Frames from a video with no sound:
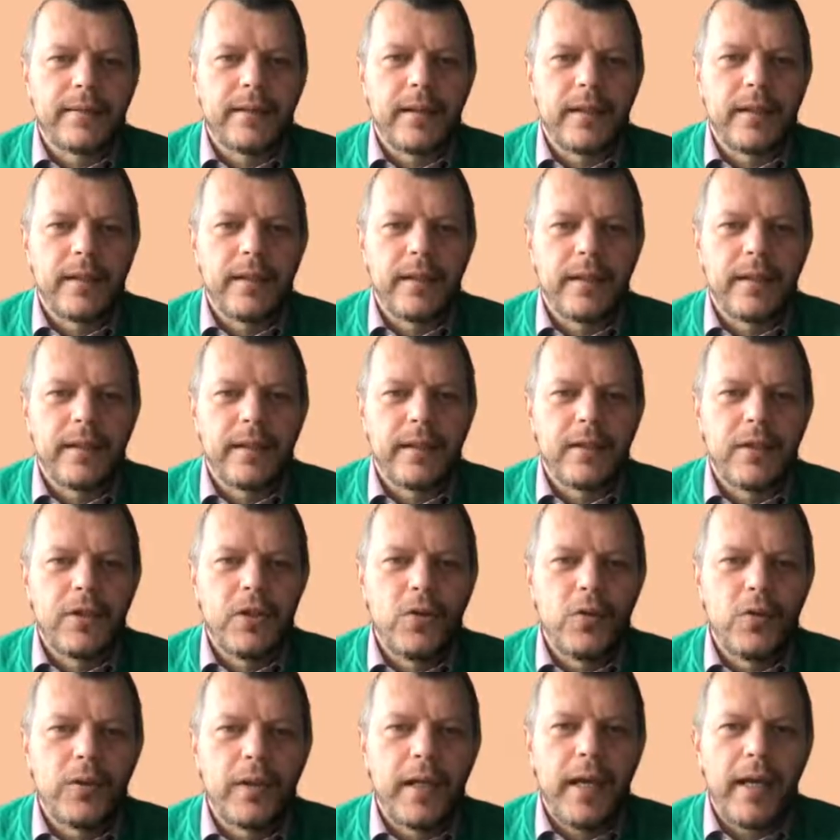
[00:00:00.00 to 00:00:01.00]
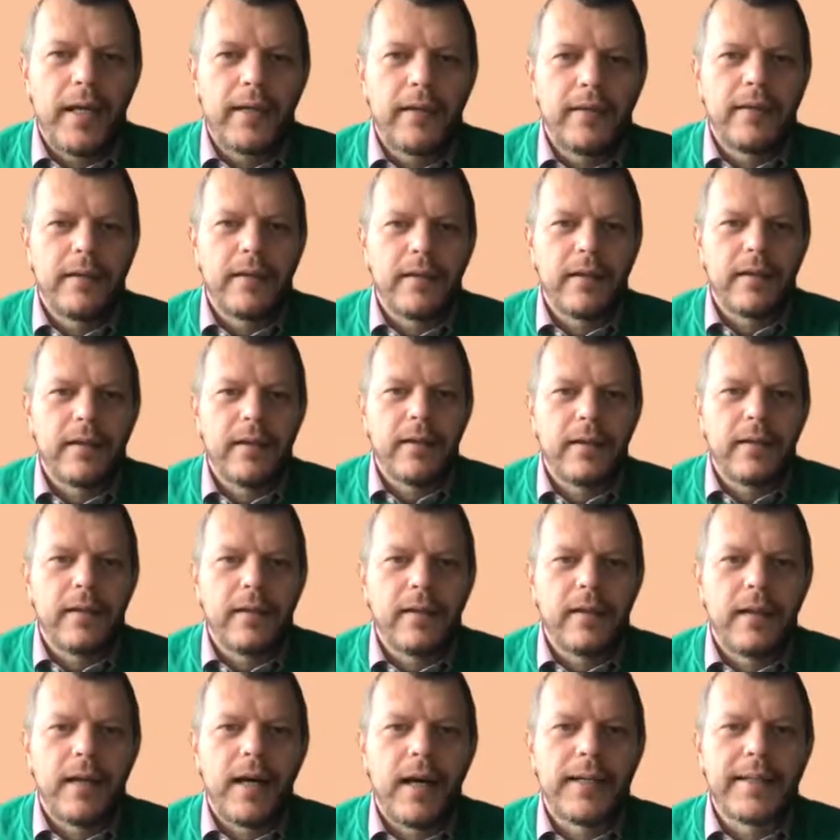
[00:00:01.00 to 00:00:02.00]
You can
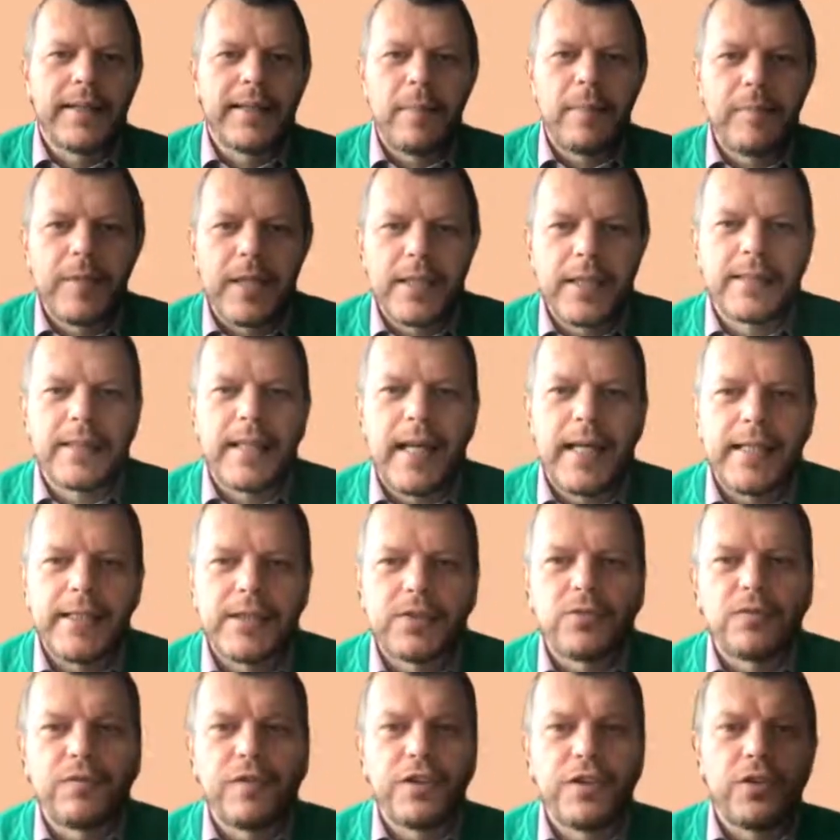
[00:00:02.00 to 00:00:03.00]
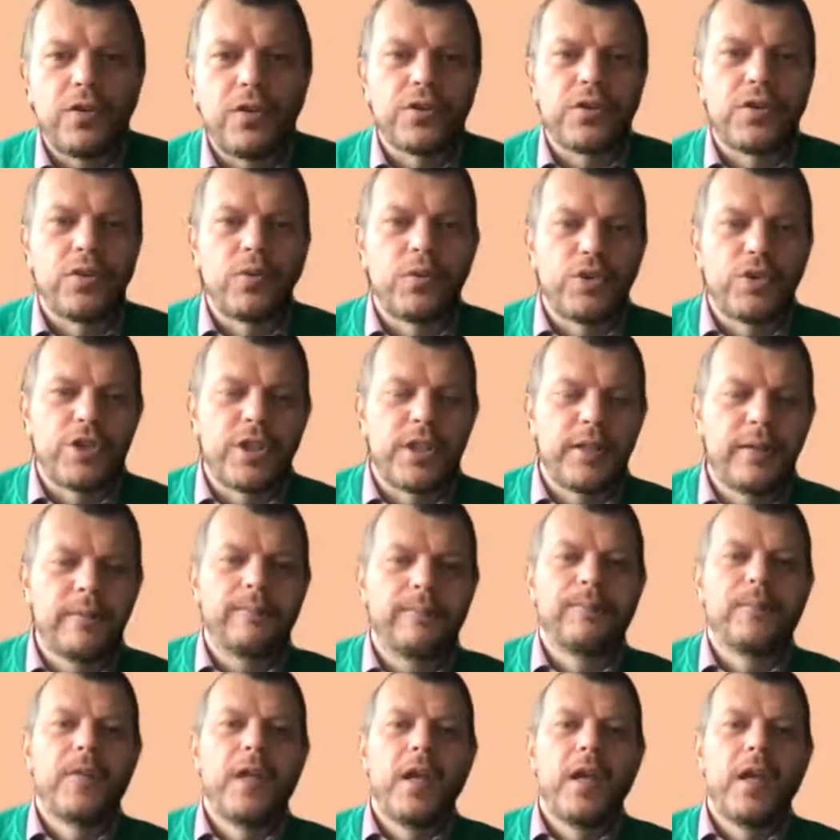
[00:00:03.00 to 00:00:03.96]
adapt the slides to fit your solution.